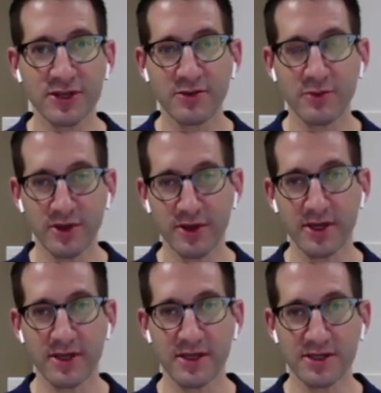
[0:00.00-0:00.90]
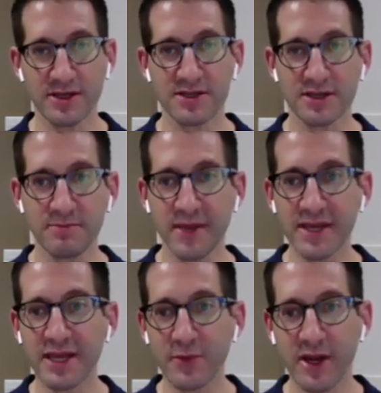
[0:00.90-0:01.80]
when looking at these studies to make that
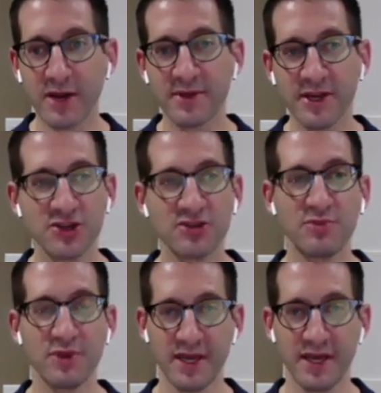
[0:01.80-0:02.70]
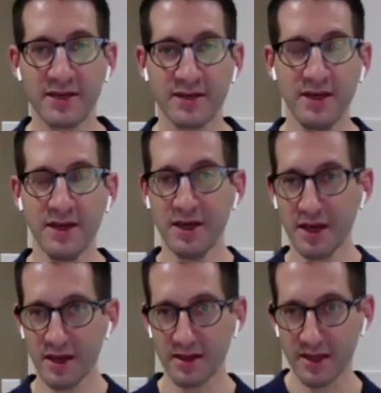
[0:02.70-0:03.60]
recommendation. But again,
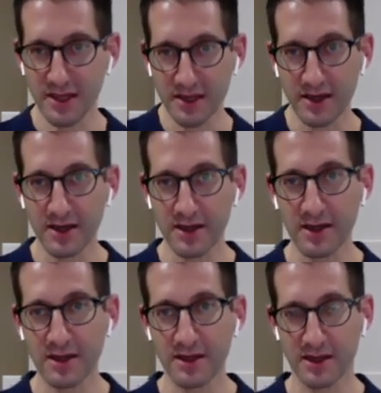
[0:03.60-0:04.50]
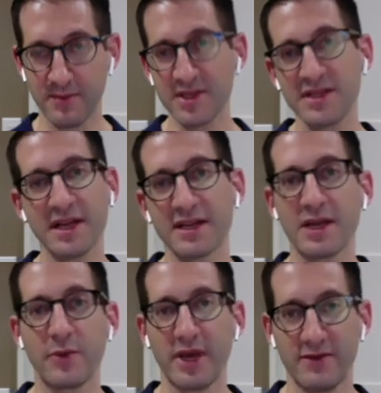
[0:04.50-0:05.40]
the limited data that we
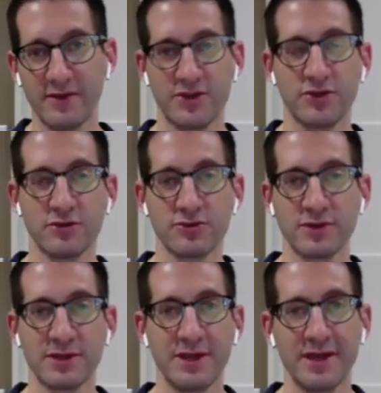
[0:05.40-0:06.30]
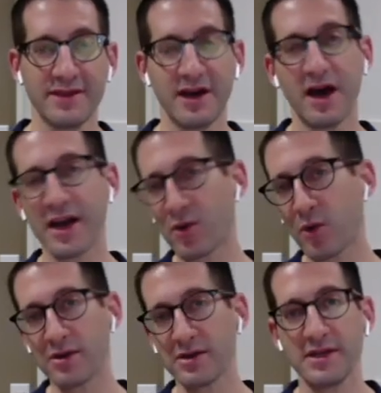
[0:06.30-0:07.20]
have in children and the high quality
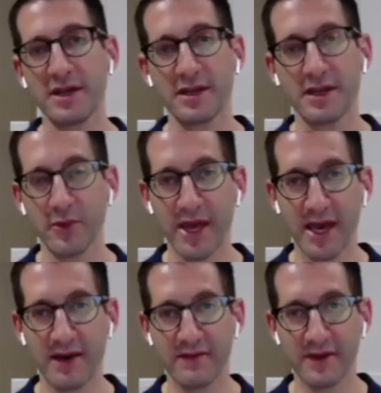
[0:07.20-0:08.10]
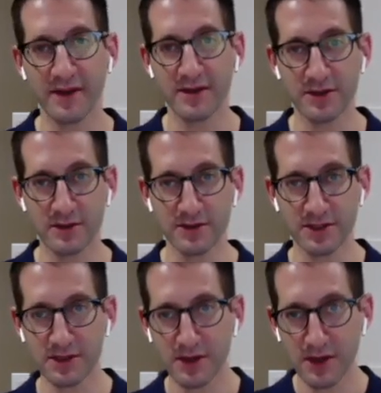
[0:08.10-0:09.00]
data that we have in adults
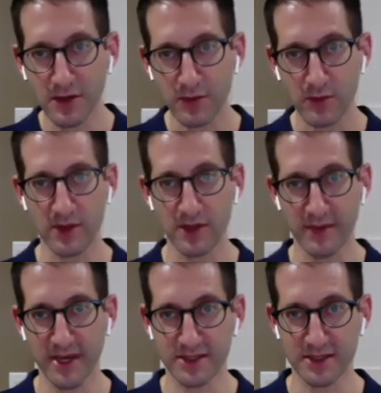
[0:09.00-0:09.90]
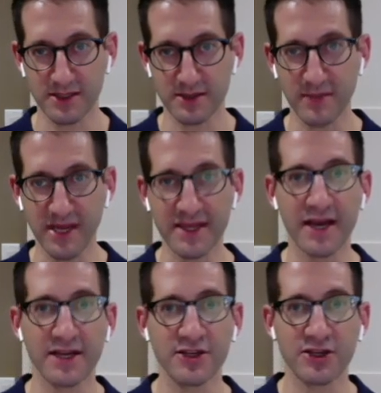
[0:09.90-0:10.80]
really makes us make that
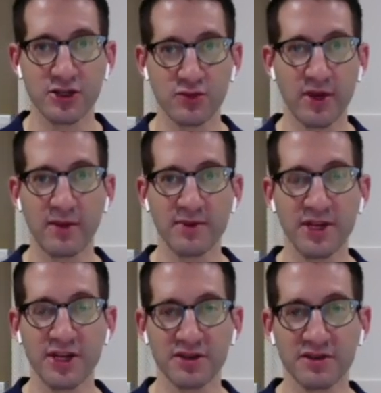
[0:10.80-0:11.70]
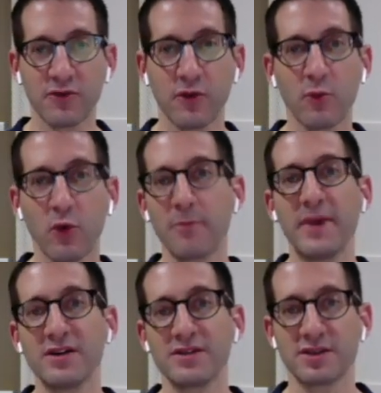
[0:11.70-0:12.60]
conditional recommendation for a more
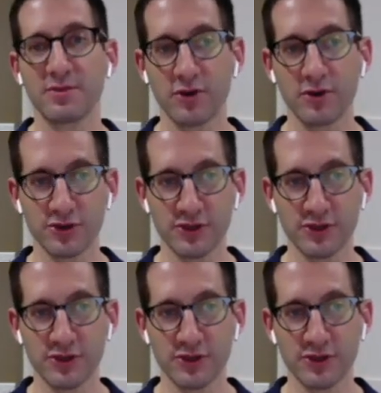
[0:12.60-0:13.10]
balanced approach.